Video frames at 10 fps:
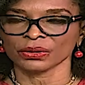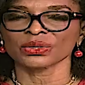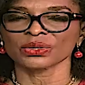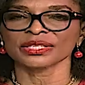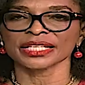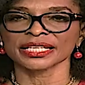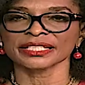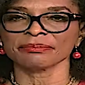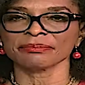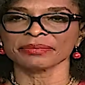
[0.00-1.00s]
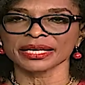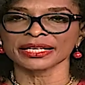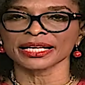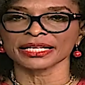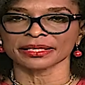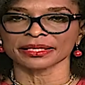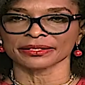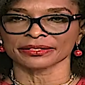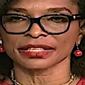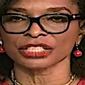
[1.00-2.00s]
containing the main
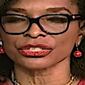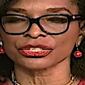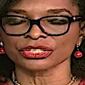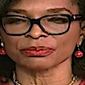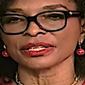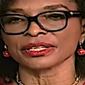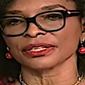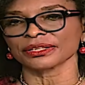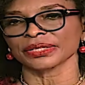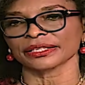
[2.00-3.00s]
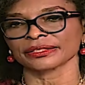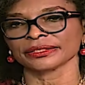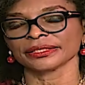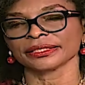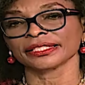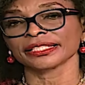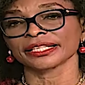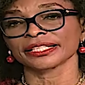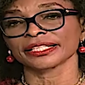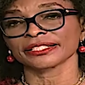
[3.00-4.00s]
elements that should be included
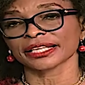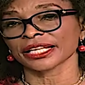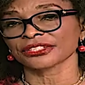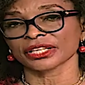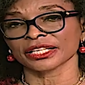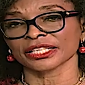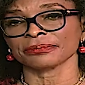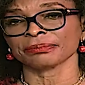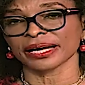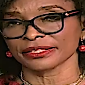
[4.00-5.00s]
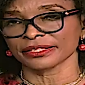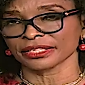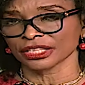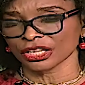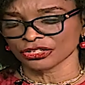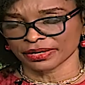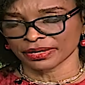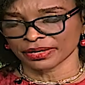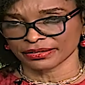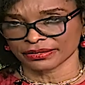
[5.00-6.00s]
in an internationally binding
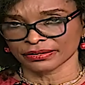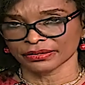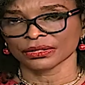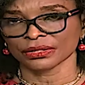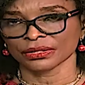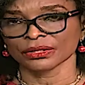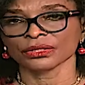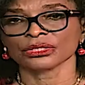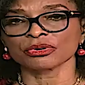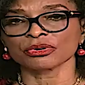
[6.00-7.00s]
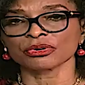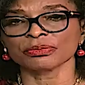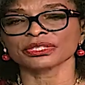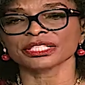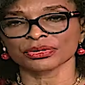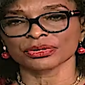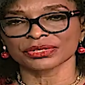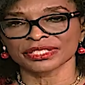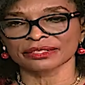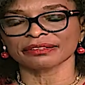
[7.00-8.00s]
instrument to promote and
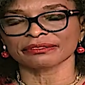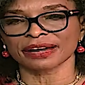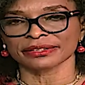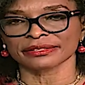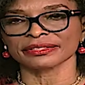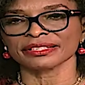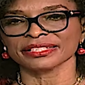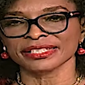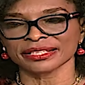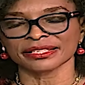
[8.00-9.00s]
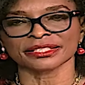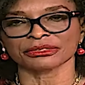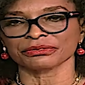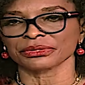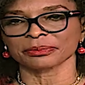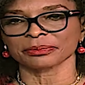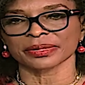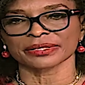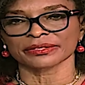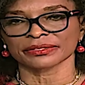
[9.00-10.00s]
protect the rights and dignity of older
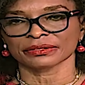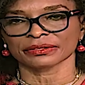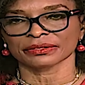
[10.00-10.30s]
persons.